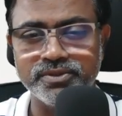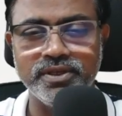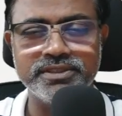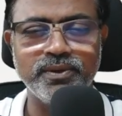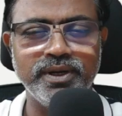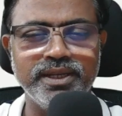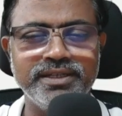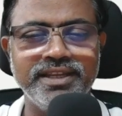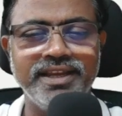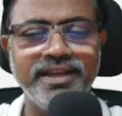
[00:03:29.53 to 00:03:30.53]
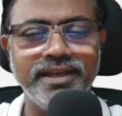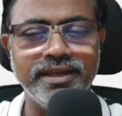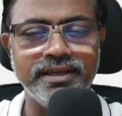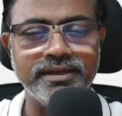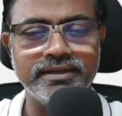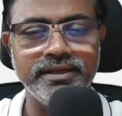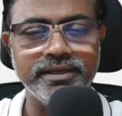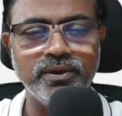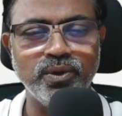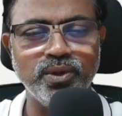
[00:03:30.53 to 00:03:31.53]
So let's go ahead and
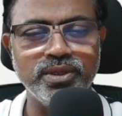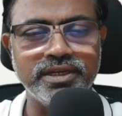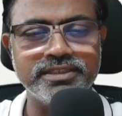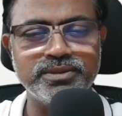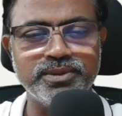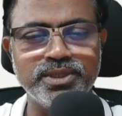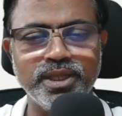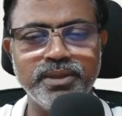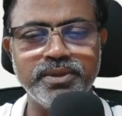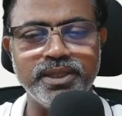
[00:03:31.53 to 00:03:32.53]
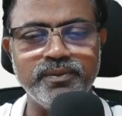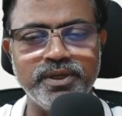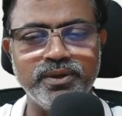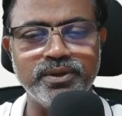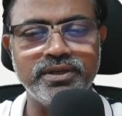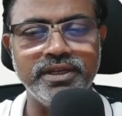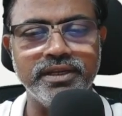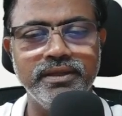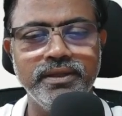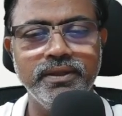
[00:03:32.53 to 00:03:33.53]
click on the customer type, and we're going to click
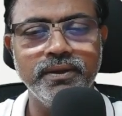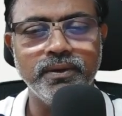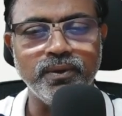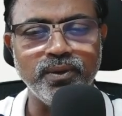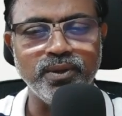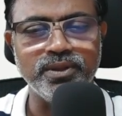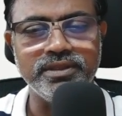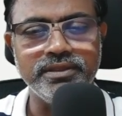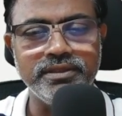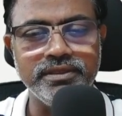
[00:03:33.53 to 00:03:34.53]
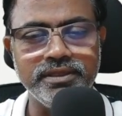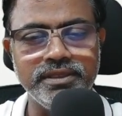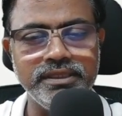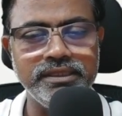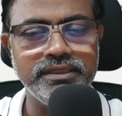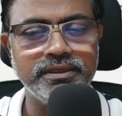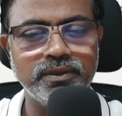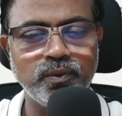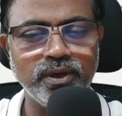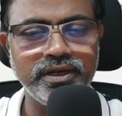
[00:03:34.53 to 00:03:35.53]
on the
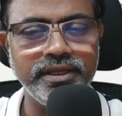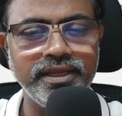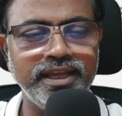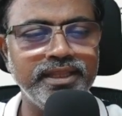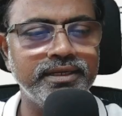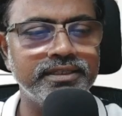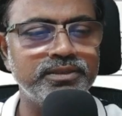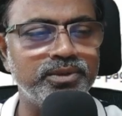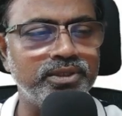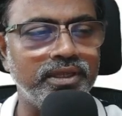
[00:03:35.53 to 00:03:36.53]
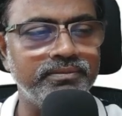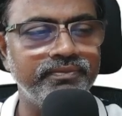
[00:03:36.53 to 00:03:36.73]
quantity and the customer type.